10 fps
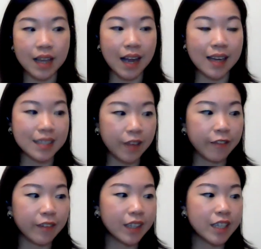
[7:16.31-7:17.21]
I
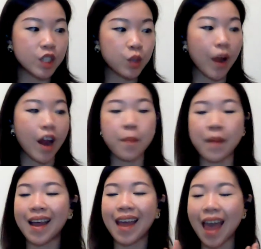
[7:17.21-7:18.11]
definitely swear
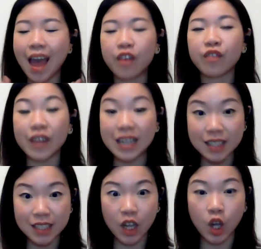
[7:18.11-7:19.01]
by every
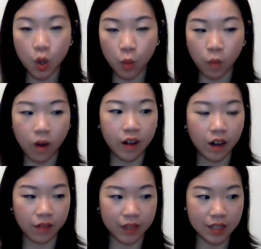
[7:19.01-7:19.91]
single one
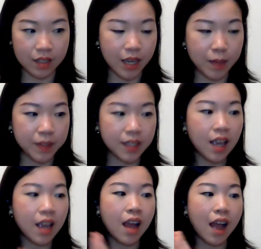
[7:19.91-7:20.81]
of these tips,
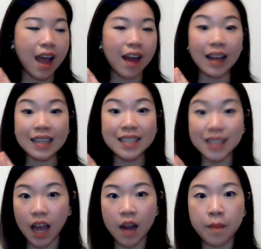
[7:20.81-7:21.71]
and I
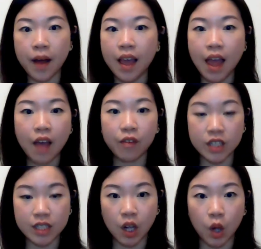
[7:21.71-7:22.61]
stand by every
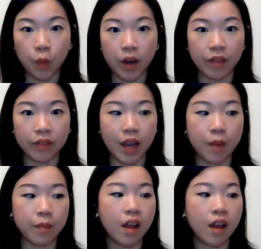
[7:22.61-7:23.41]
single one of them.